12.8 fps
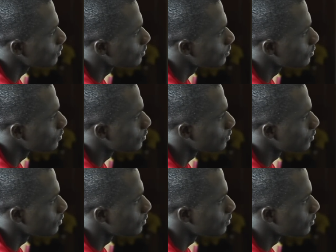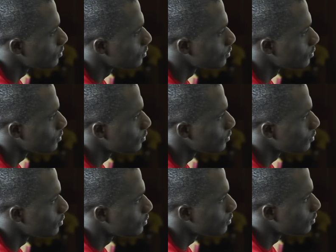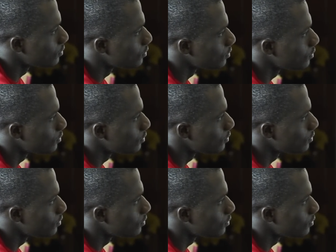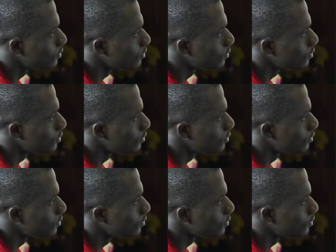(not speaking)